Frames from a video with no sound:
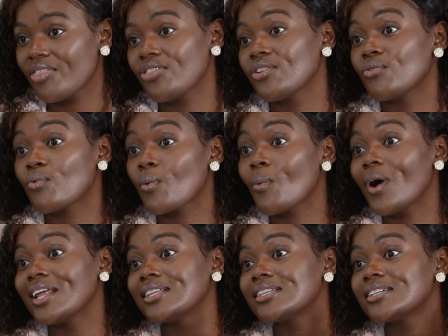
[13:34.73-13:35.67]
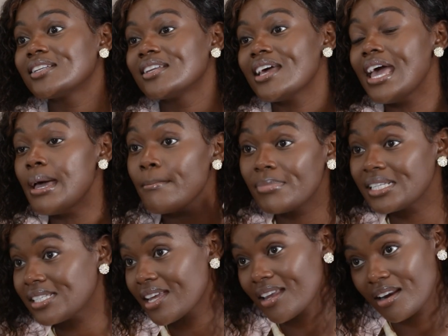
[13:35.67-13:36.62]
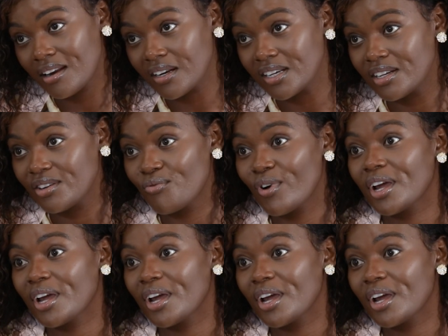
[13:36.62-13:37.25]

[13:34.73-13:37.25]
the Rwandan embassy in London